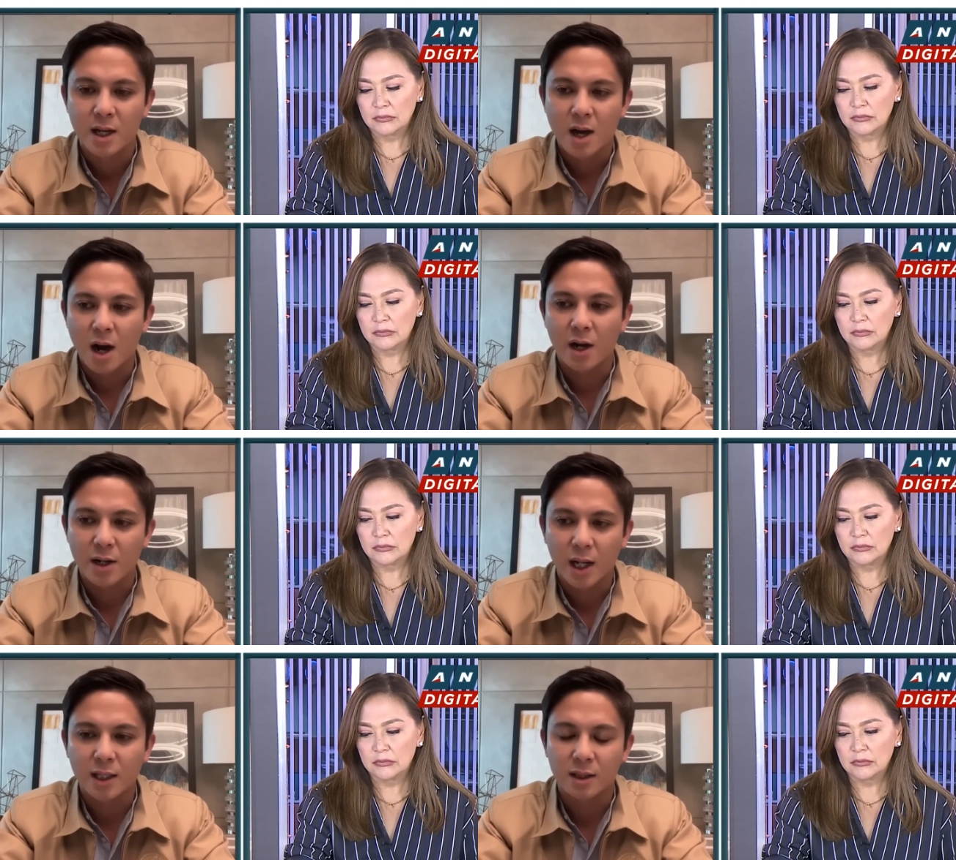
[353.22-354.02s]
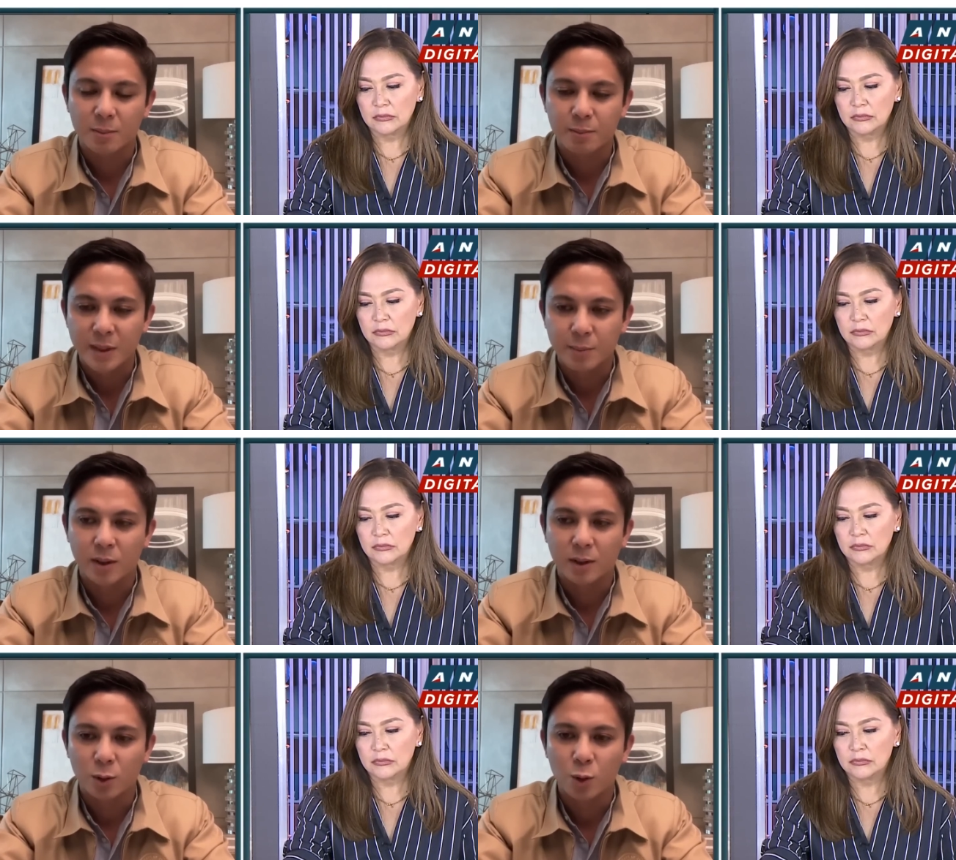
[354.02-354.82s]
Speaker 1: are not the
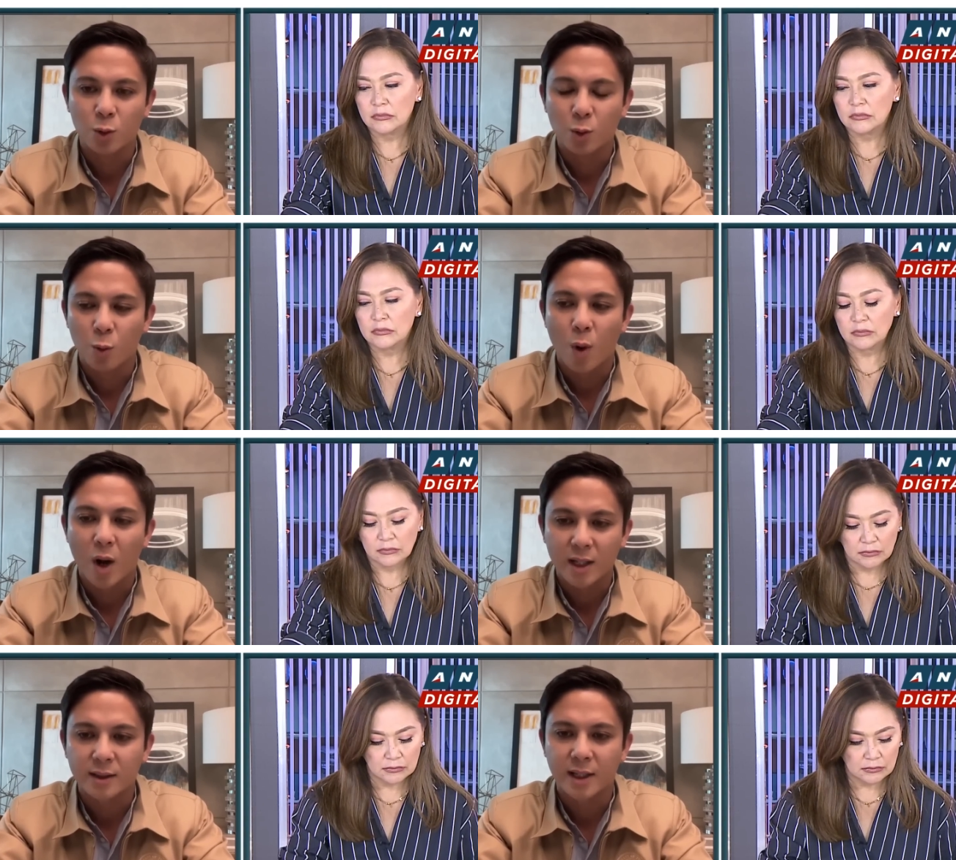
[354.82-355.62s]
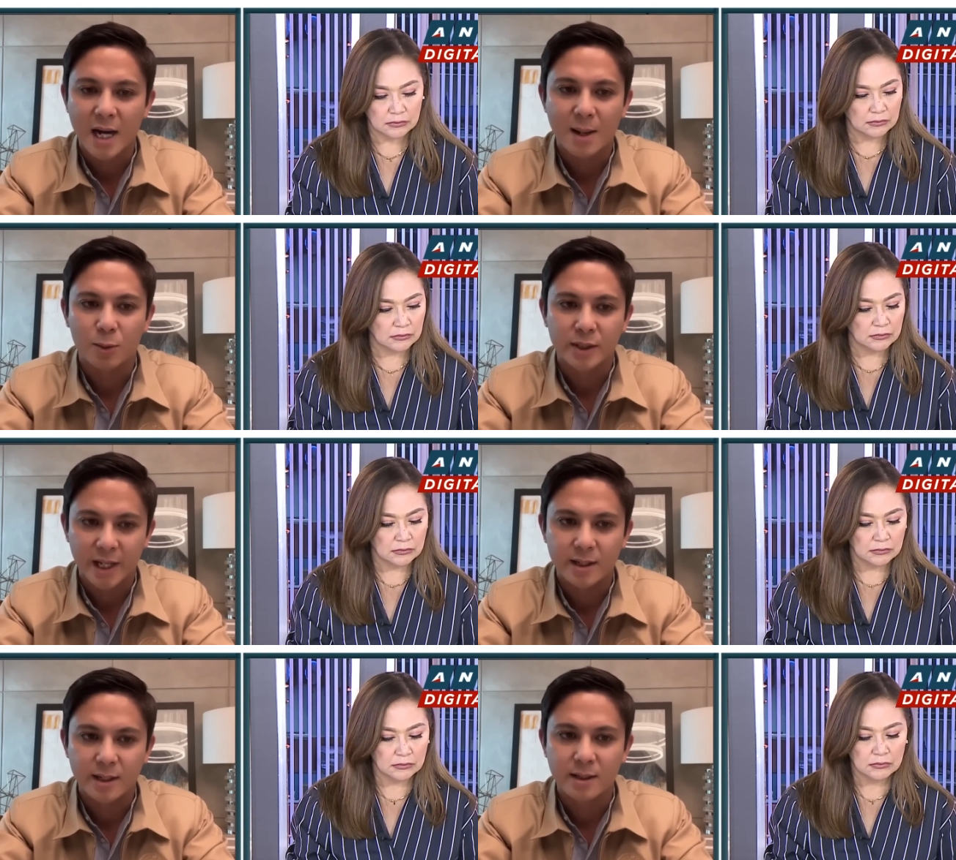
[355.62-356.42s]
people who want Degamo
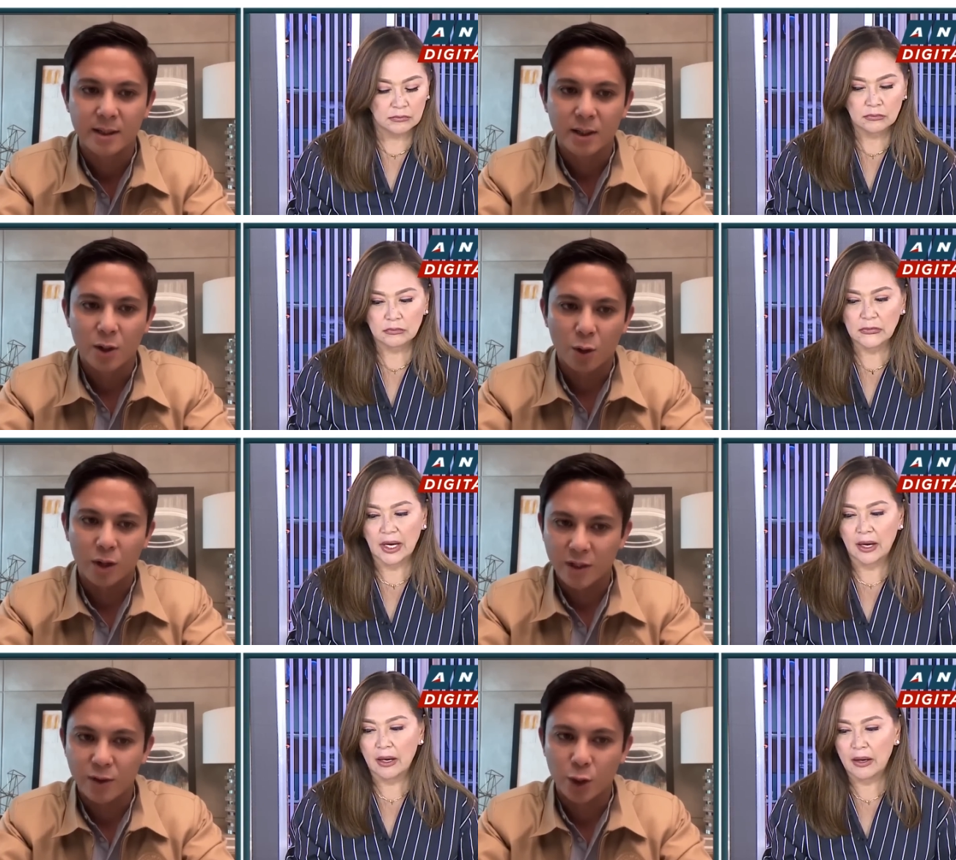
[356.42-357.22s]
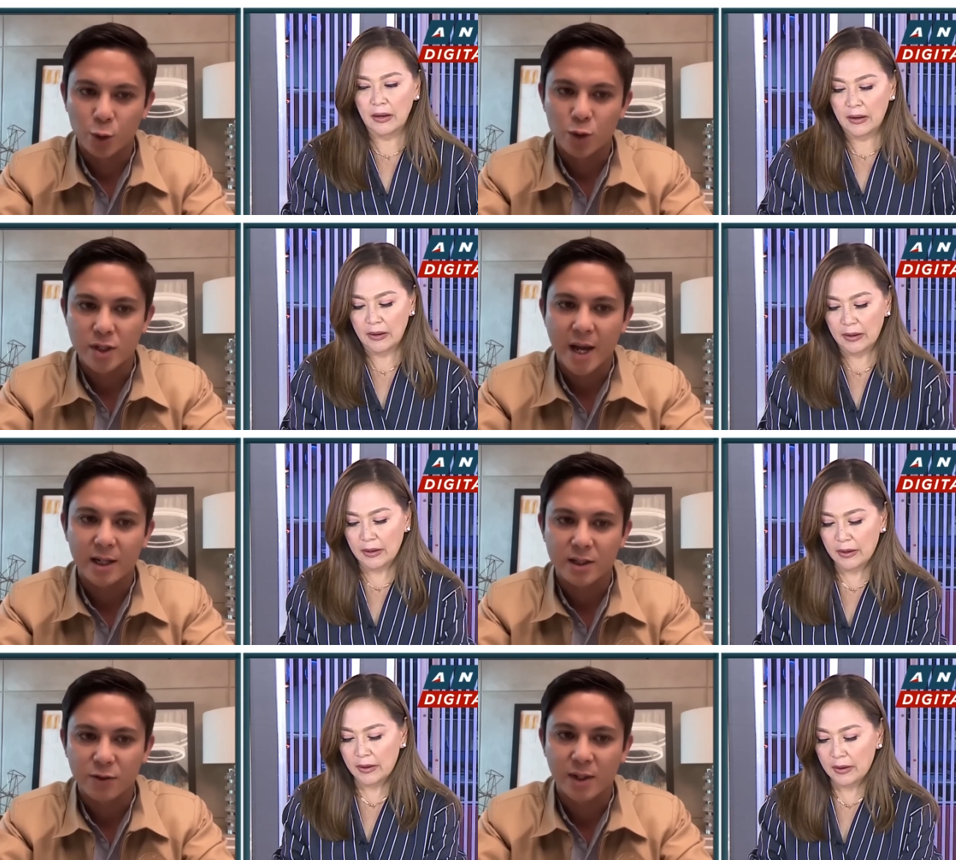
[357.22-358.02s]
dead, or yeah. even those nine
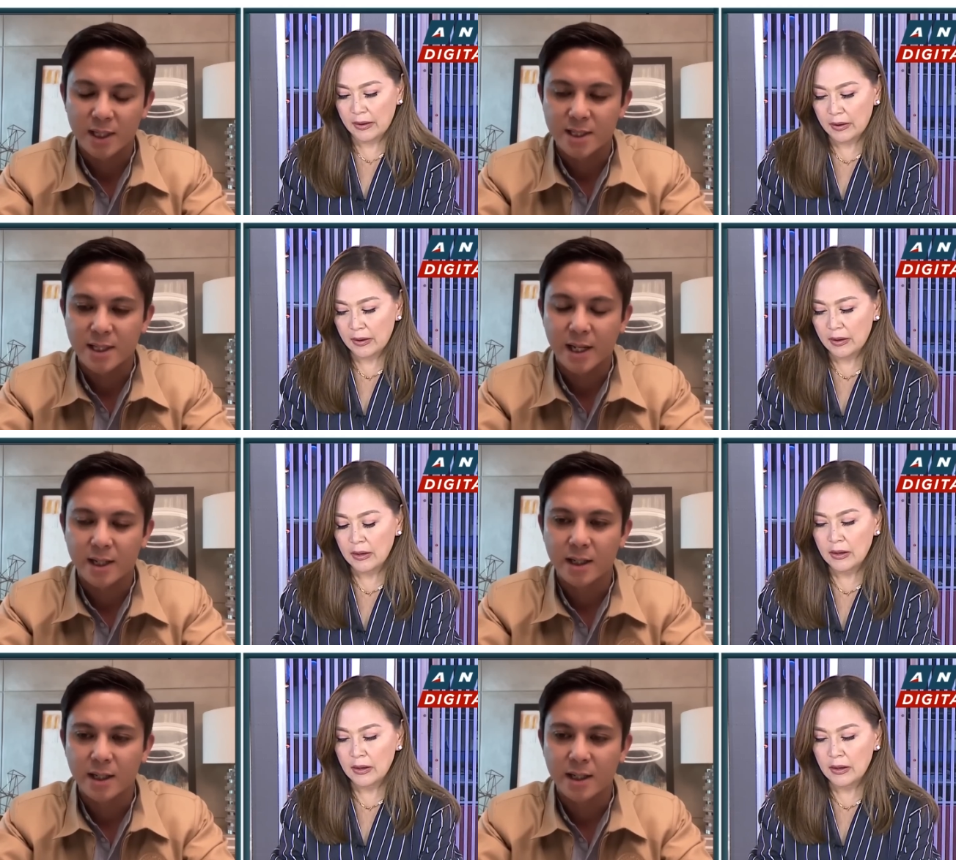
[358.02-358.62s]
civilians dead.